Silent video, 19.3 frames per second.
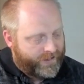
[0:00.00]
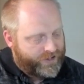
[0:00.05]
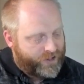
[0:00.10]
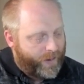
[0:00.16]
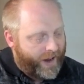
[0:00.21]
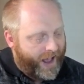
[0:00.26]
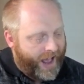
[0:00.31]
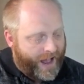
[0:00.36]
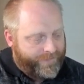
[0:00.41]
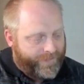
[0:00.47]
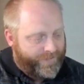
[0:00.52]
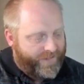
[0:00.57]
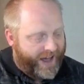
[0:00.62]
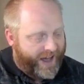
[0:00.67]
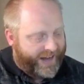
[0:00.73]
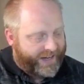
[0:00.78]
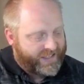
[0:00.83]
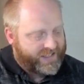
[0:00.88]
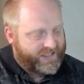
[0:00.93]
So f of
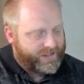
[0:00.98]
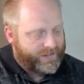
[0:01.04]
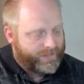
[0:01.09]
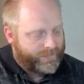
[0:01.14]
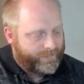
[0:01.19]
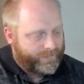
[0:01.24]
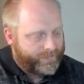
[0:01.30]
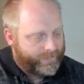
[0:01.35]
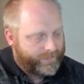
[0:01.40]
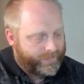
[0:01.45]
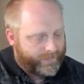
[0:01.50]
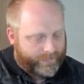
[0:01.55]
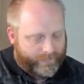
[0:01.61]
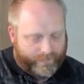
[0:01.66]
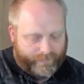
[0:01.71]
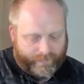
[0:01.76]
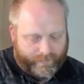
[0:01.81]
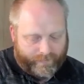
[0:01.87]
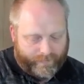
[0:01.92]
x
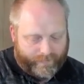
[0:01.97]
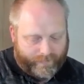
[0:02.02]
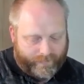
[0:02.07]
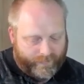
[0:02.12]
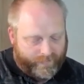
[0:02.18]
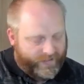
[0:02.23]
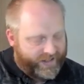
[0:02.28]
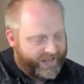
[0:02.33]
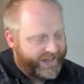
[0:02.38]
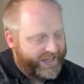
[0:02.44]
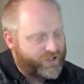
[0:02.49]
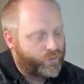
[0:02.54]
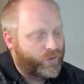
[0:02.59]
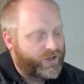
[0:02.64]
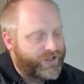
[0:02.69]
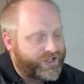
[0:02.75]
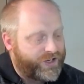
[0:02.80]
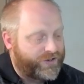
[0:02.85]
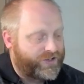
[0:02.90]
is
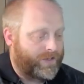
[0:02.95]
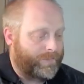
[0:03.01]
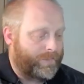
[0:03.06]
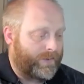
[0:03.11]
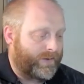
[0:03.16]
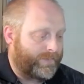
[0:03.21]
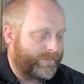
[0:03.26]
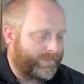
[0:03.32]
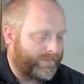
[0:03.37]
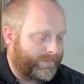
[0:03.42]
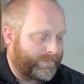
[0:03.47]
reducible.